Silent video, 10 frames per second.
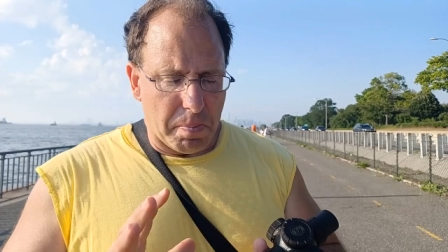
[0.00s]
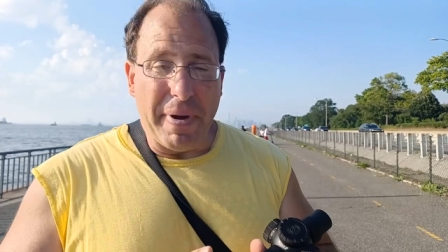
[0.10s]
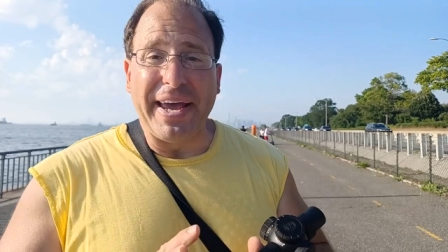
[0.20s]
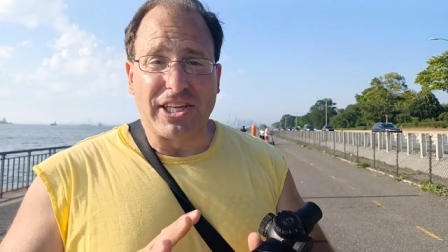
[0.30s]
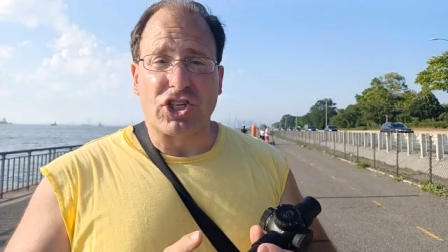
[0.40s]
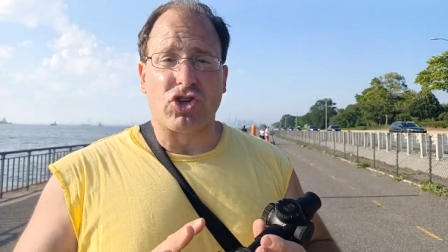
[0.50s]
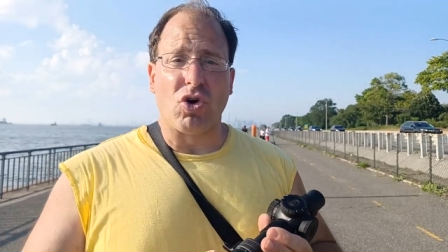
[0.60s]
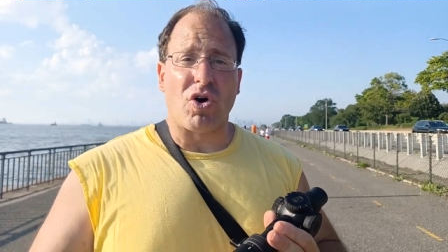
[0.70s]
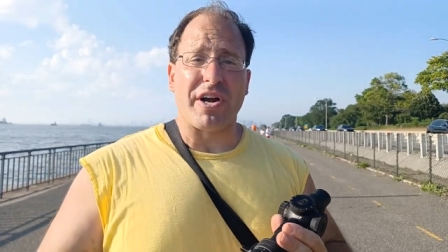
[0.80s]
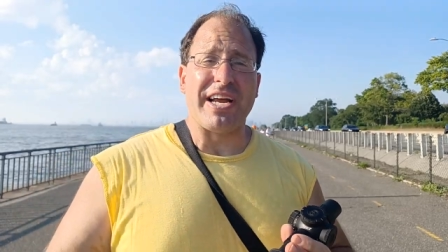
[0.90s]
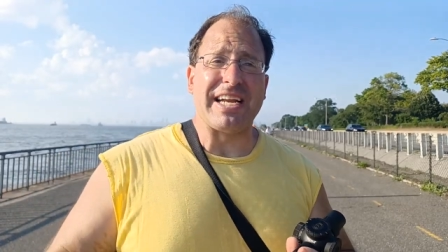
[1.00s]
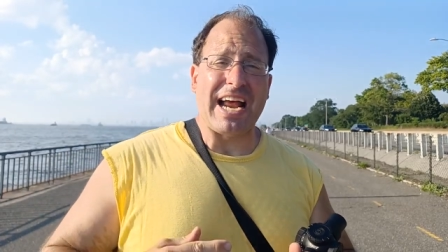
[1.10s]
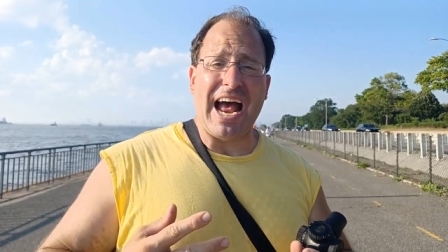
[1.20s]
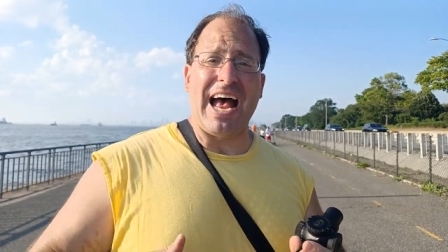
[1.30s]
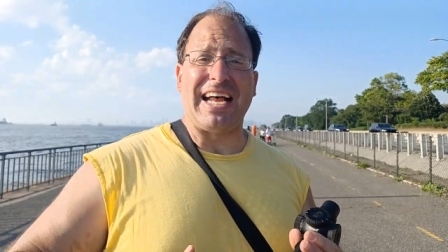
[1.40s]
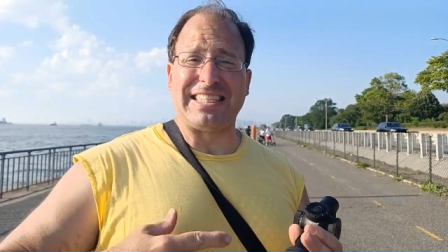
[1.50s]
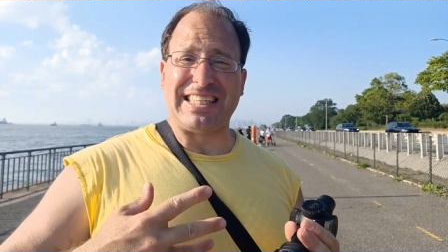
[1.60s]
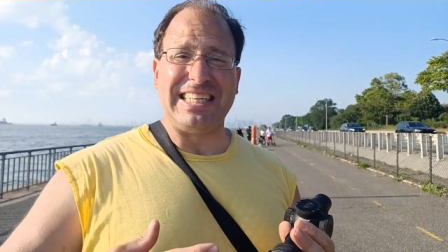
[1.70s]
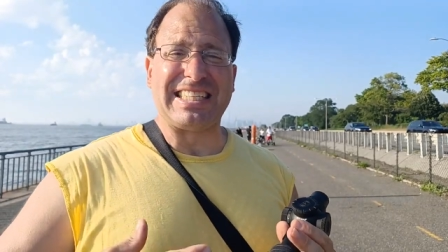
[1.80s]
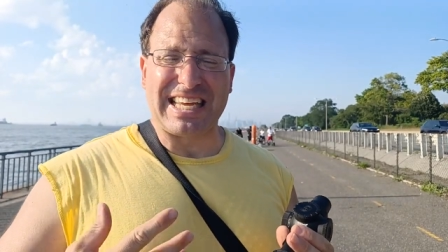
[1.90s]
make sure it has
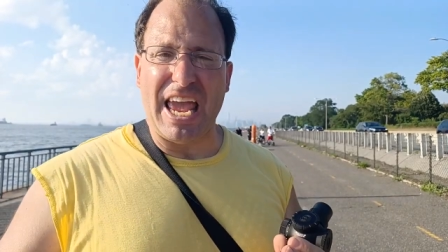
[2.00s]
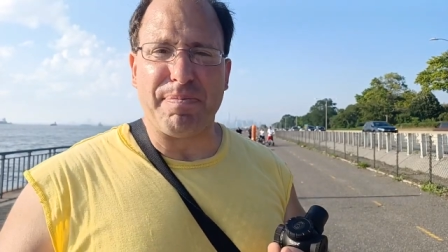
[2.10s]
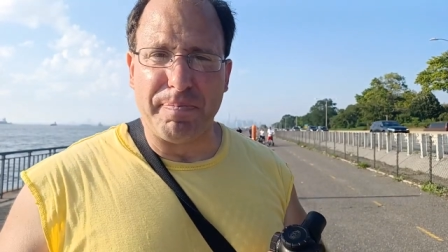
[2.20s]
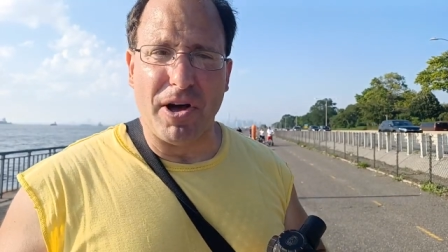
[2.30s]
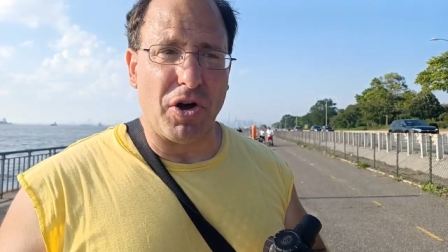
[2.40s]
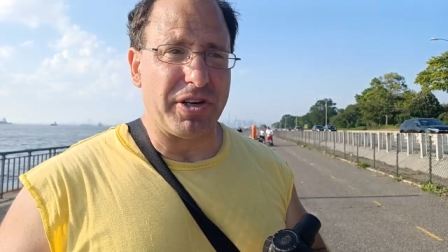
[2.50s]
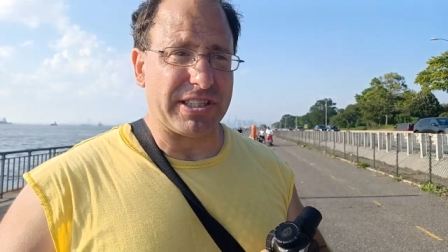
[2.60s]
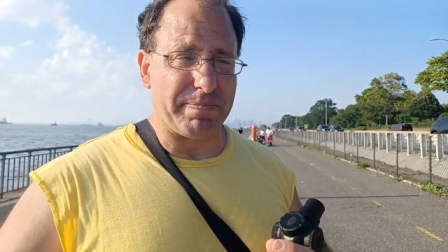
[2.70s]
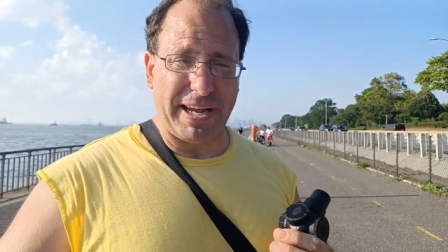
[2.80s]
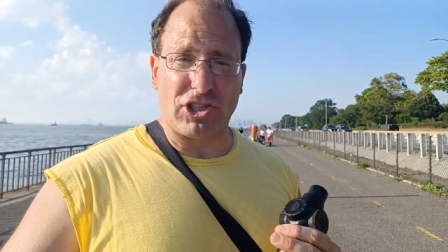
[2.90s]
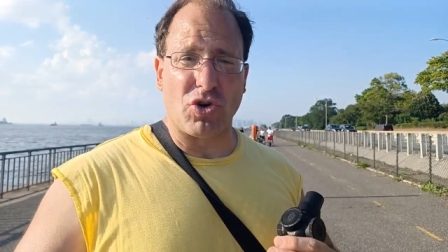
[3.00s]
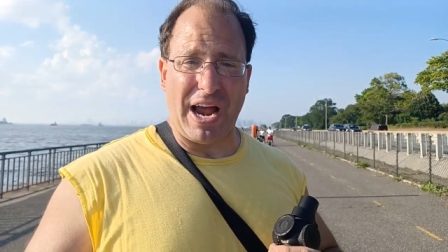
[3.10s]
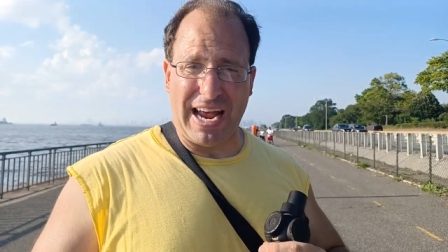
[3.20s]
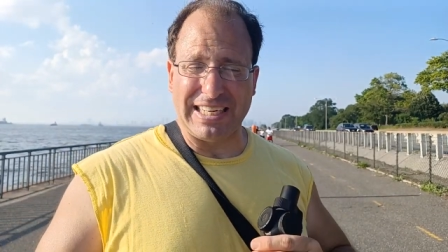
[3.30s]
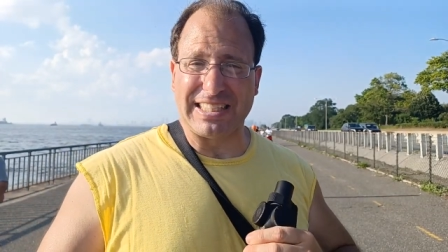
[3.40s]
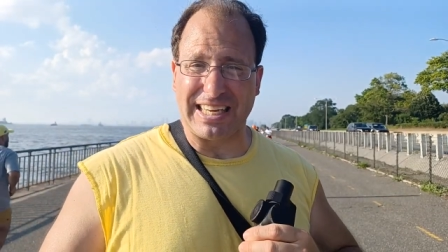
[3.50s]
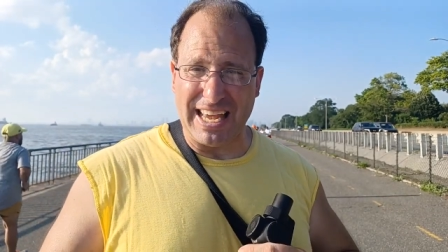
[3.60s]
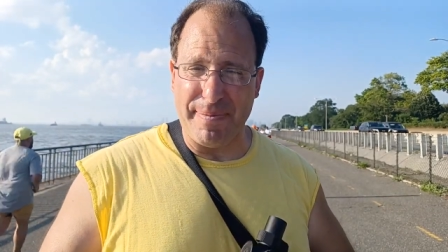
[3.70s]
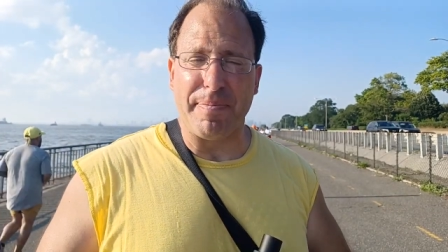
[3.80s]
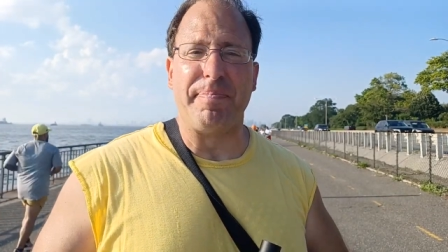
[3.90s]
these capabilities. Make sure it has the
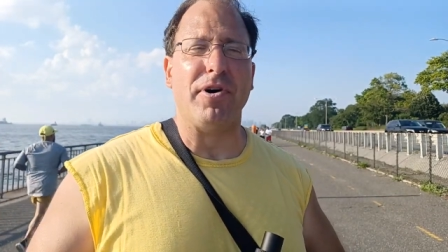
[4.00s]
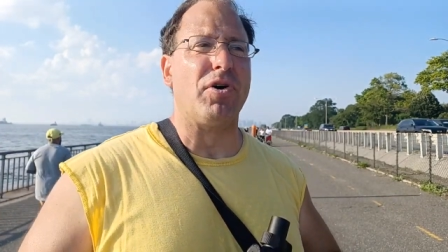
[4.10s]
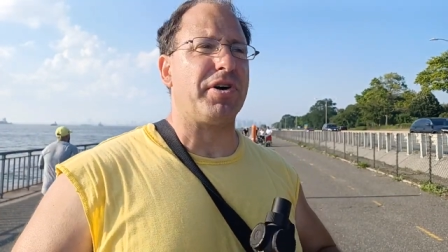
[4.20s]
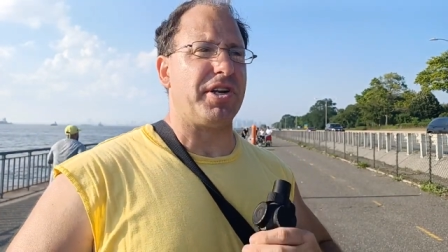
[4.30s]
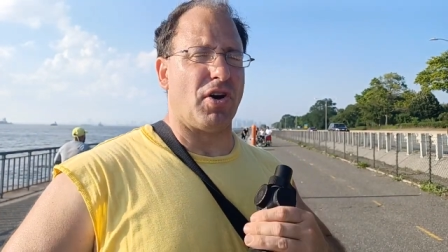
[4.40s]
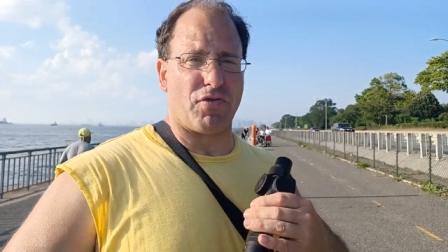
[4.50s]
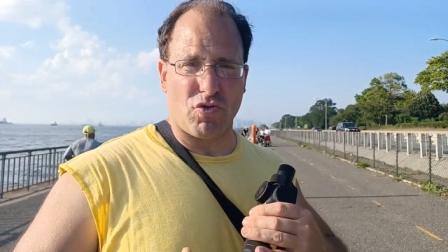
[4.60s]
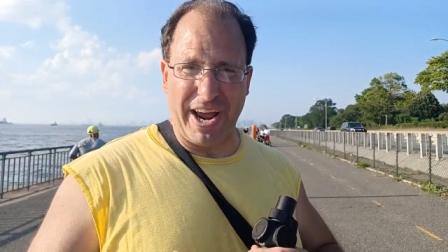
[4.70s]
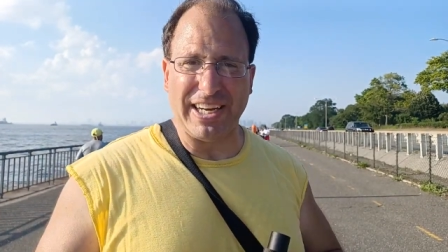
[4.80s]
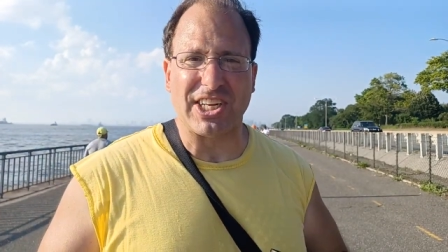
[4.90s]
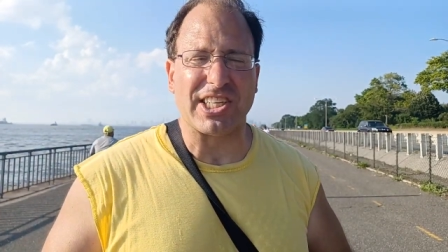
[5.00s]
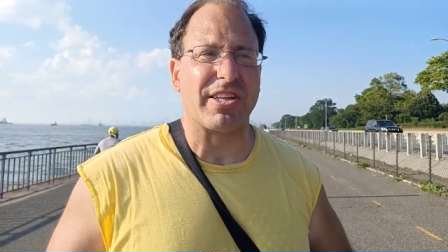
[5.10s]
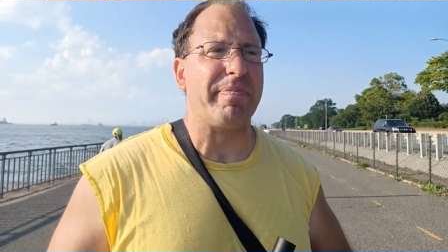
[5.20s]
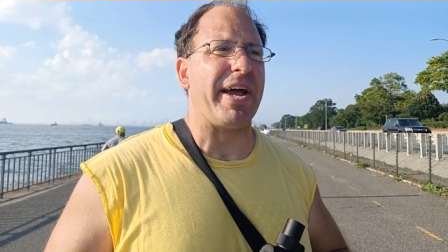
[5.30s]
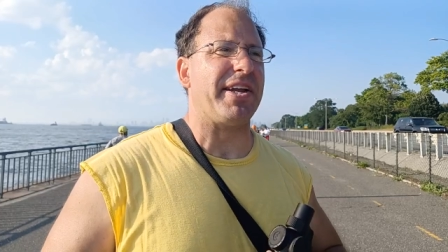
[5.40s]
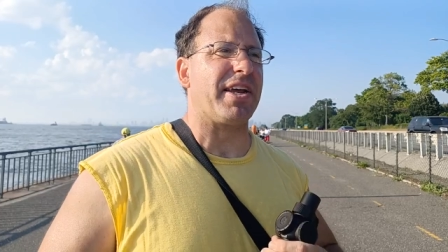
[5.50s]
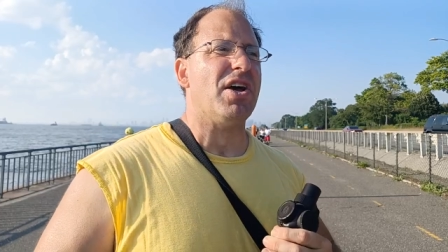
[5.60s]
capability of range estimating,